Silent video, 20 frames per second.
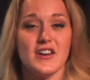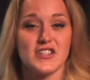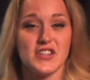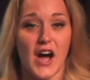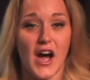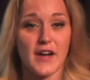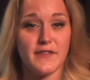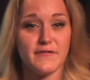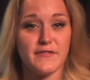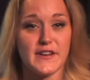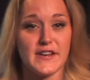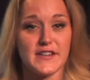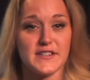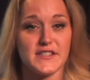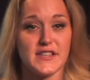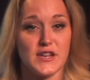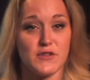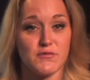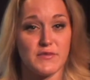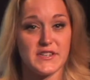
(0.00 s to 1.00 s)

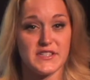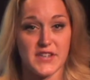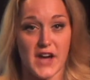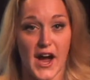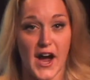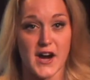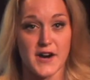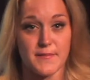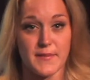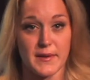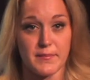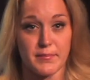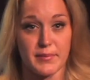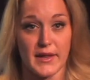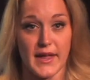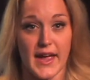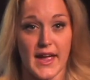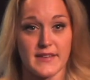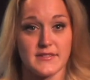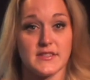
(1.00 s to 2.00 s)
Confidence in retirement
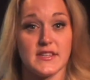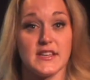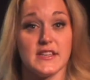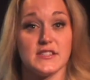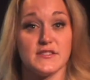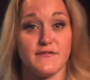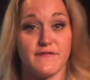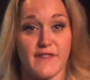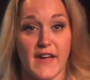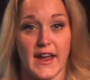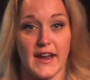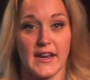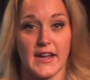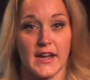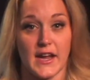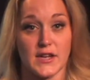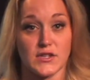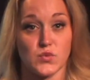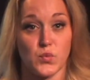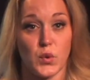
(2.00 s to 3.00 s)
plans is
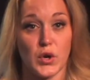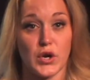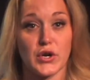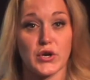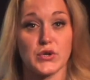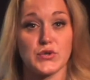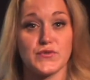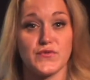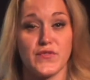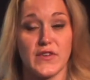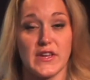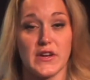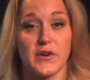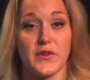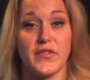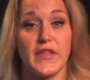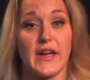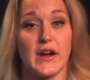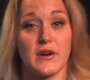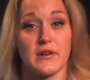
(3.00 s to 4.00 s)
fading as workers
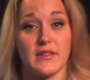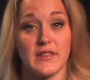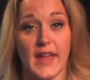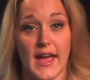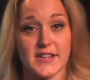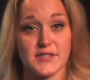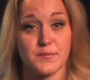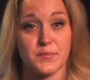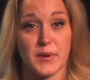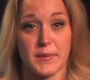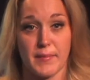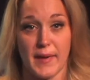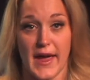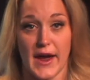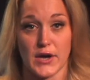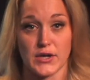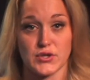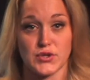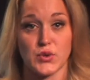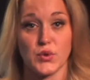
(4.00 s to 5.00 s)
feel they are less
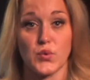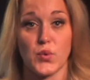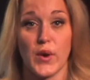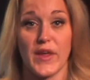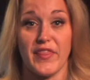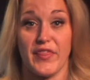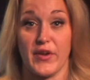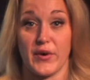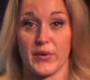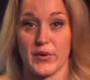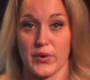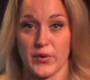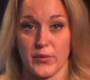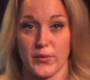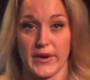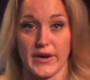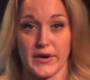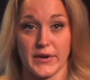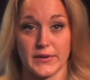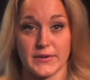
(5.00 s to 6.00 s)
prepared to quit their
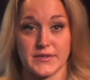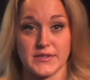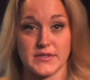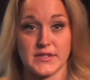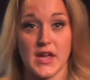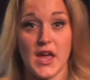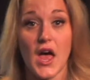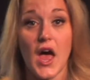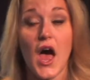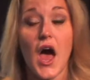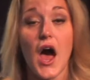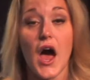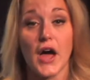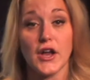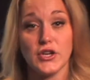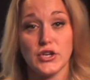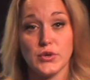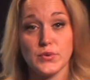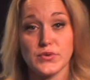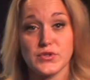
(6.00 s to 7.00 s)
careers.
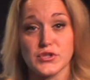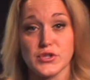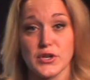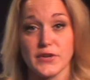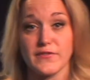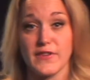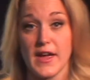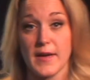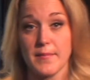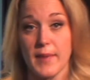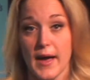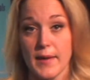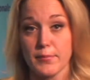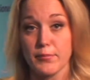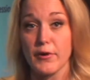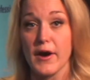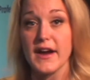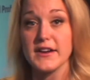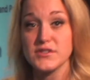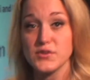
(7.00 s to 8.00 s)
A new survey by
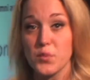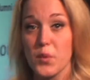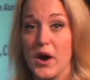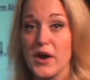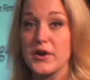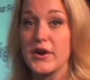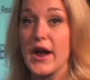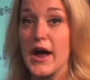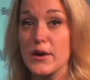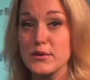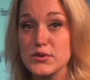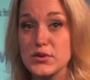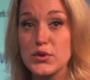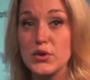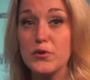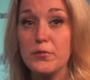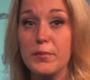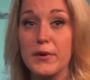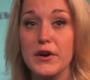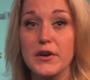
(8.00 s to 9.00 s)

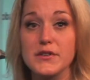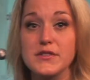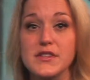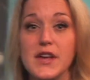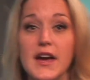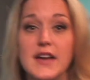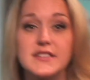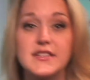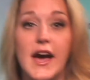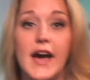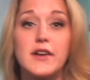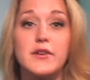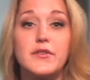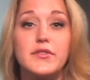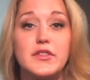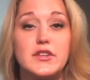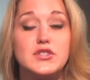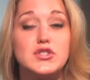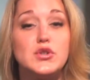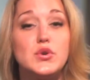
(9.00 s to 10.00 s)
PricewaterhouseCoopers,
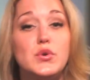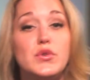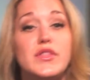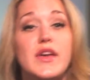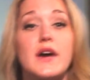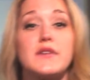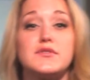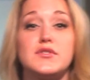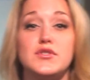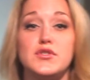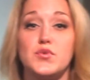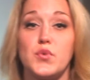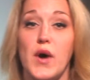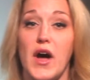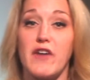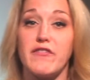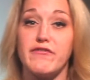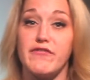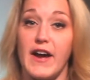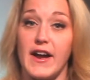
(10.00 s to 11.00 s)
titled the
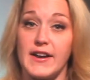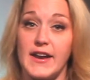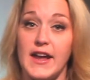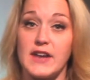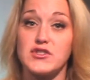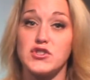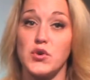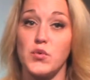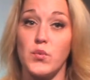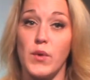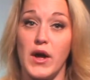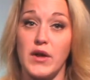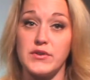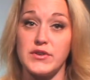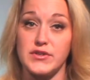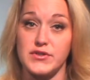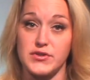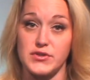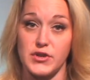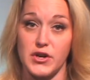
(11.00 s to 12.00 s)
2012 Financial
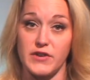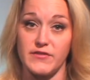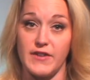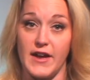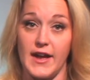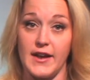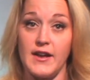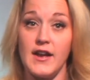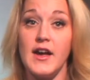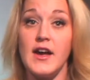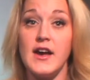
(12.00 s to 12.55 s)
Wellness Survey,